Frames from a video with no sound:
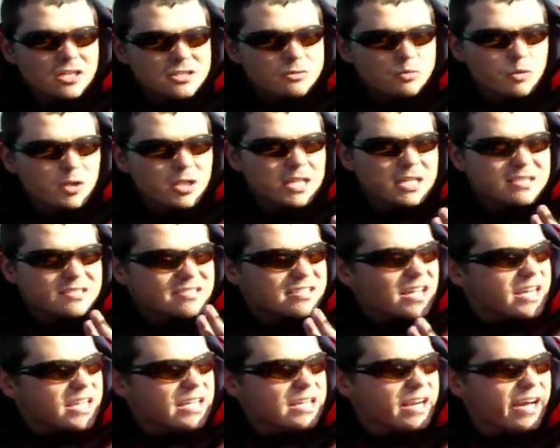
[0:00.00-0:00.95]
It's really
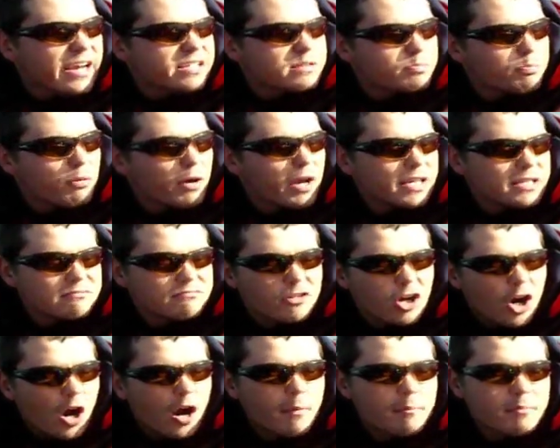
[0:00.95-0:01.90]
sunny, nice, bright,
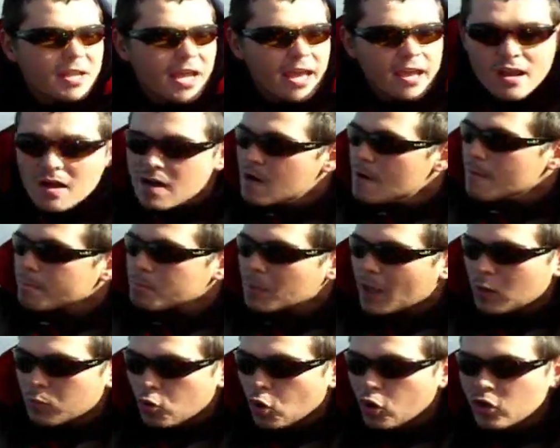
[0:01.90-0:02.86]
calm day,
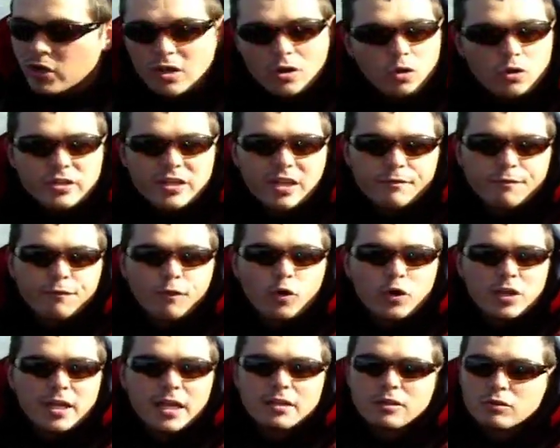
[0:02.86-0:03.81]
and we're only at
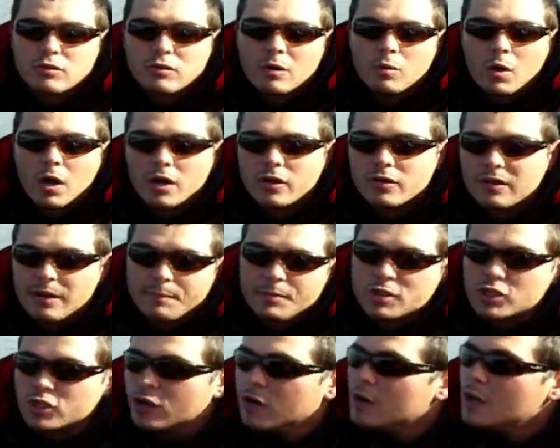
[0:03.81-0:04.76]
48-degree water
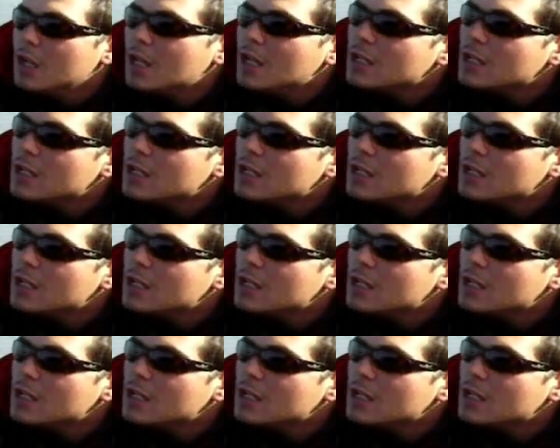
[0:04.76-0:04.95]
temperature.